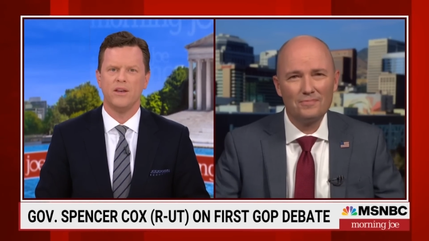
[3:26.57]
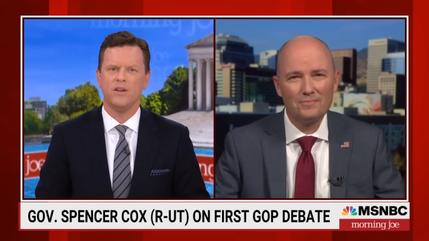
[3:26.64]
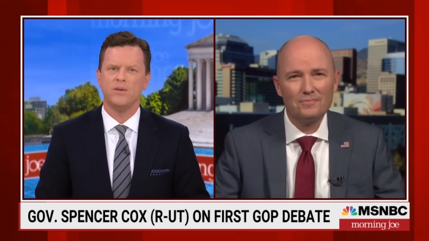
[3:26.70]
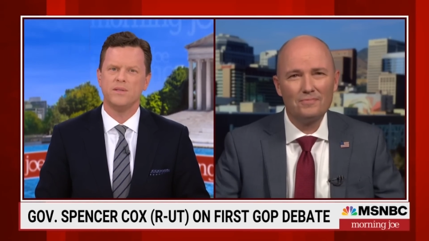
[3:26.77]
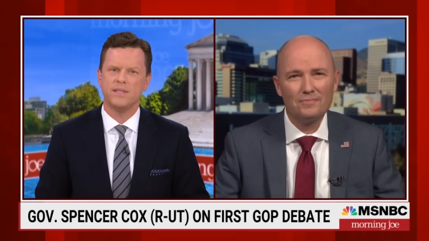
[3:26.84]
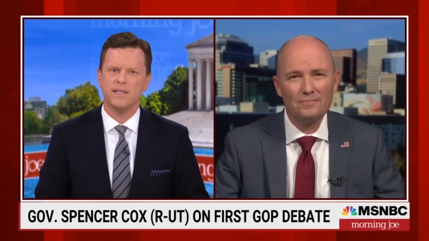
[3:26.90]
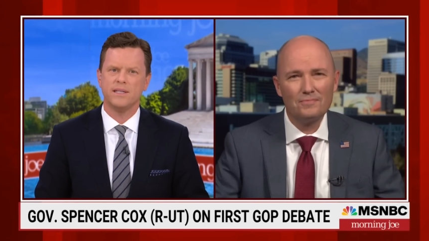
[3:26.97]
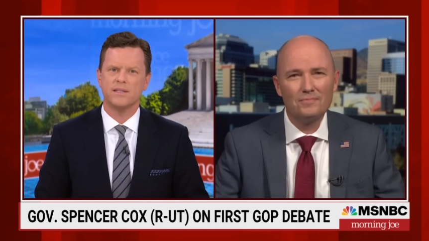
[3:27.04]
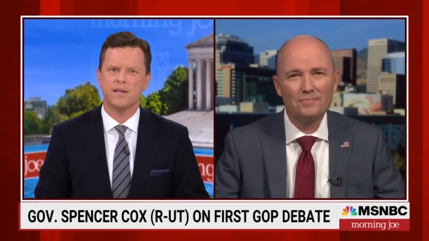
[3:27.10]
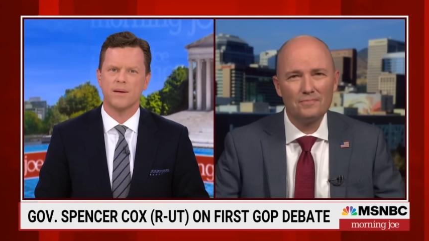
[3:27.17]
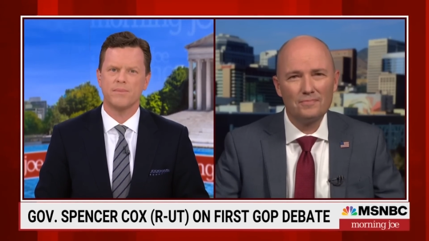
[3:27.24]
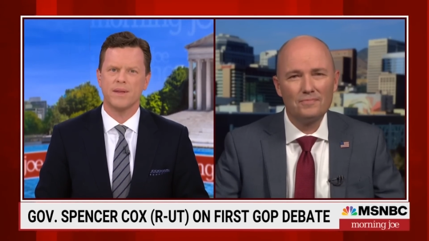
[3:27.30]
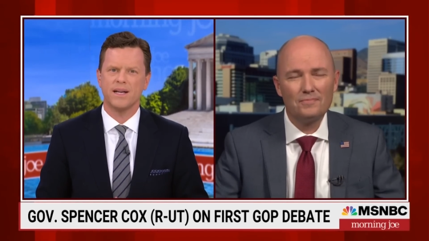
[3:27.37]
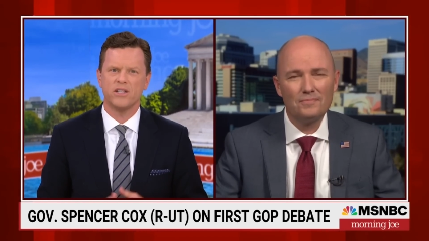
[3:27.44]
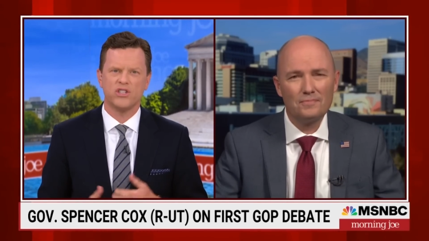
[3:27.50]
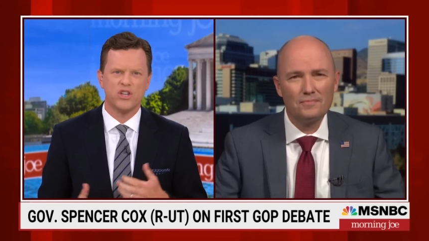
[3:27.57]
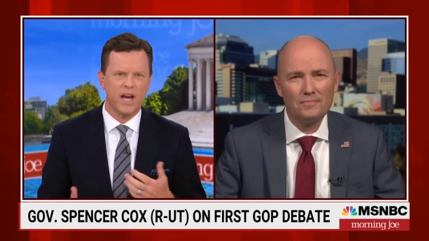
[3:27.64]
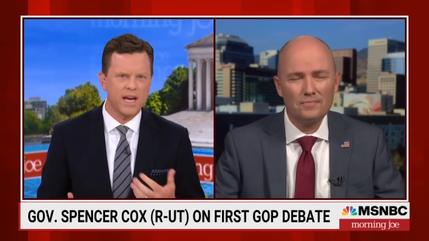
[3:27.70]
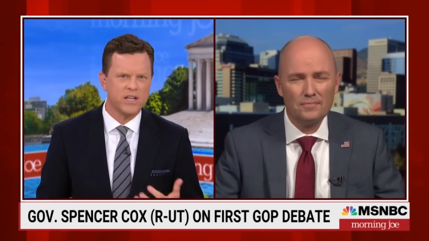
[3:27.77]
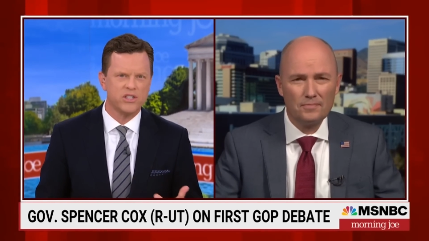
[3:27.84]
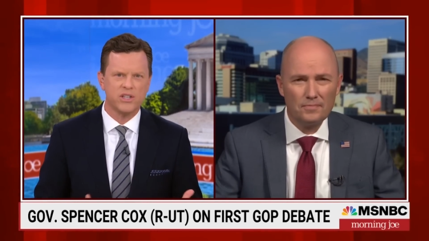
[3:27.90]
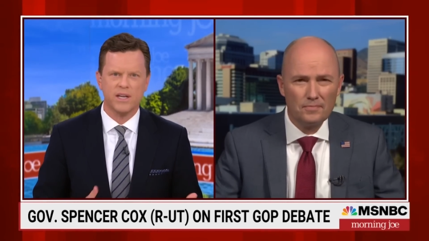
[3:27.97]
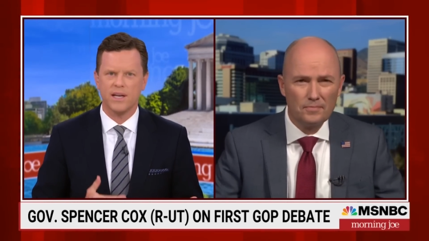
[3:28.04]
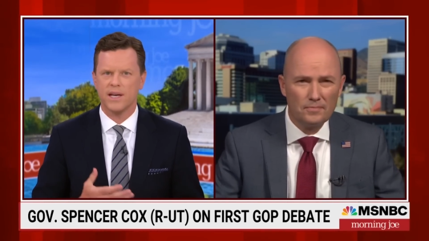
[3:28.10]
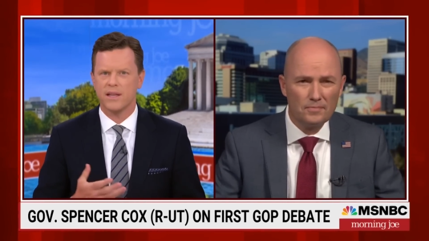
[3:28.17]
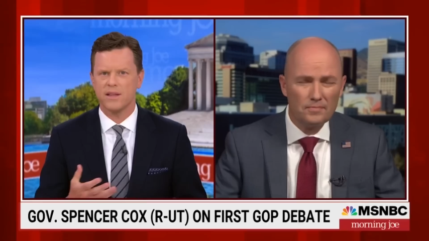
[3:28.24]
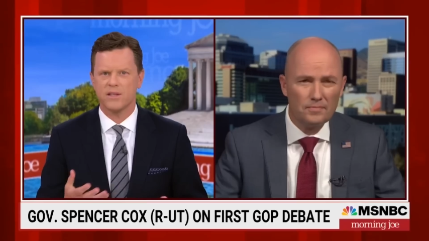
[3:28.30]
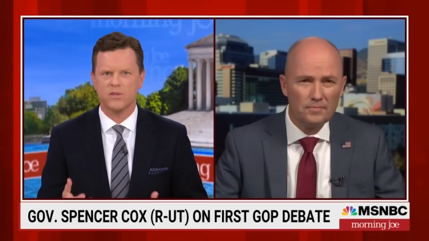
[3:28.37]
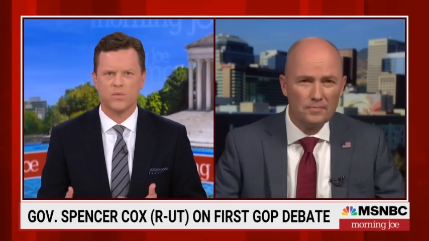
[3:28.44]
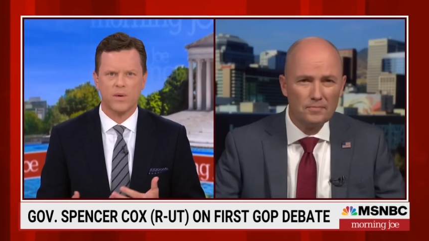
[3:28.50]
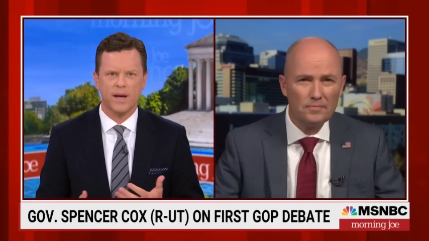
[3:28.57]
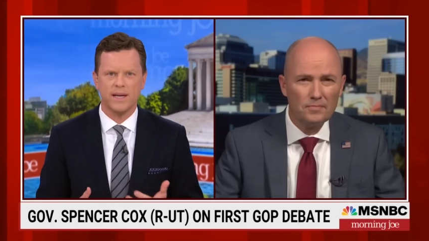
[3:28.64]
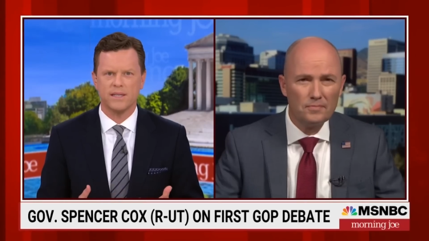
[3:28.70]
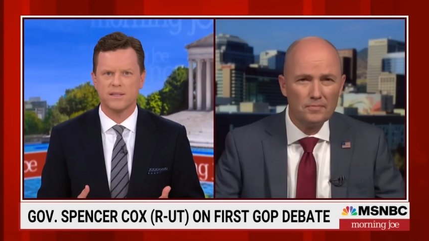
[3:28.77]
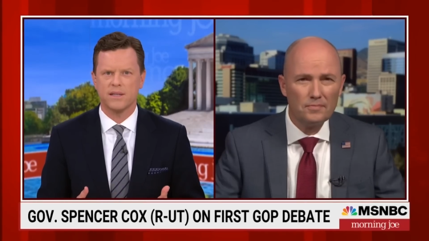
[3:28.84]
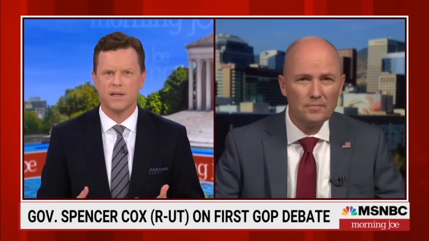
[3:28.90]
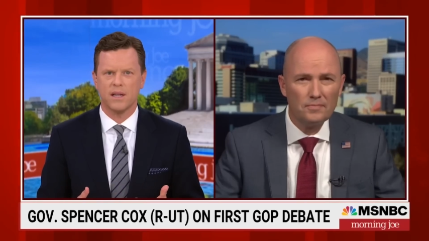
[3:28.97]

Speaker 1: Do you see something changing in this race